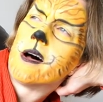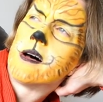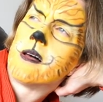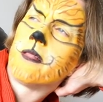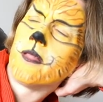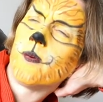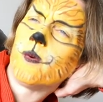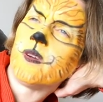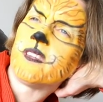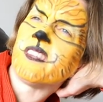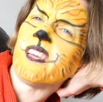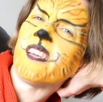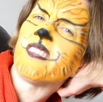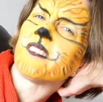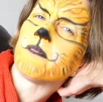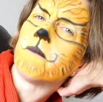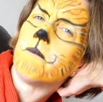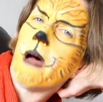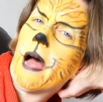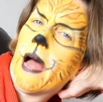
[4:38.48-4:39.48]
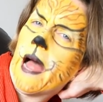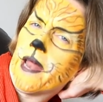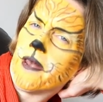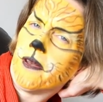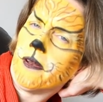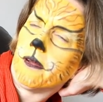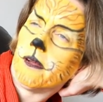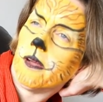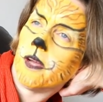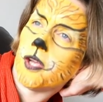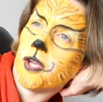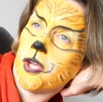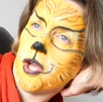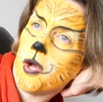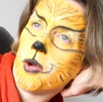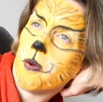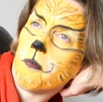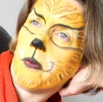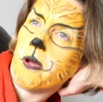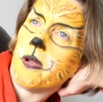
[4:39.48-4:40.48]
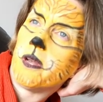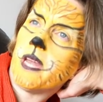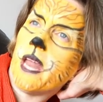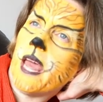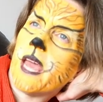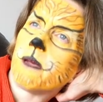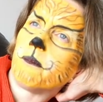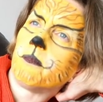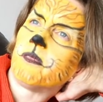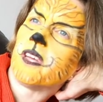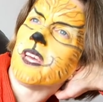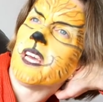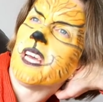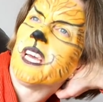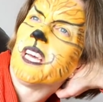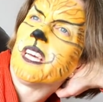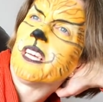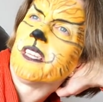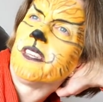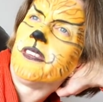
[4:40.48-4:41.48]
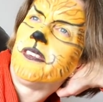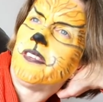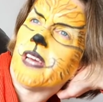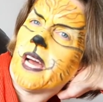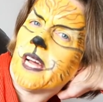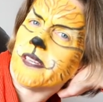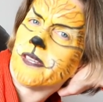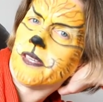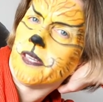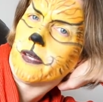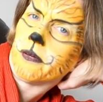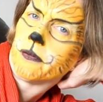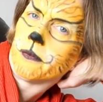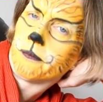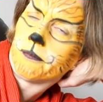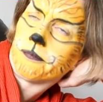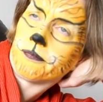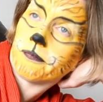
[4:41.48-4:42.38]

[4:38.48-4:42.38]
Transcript: There was this man, a human, named Daniel.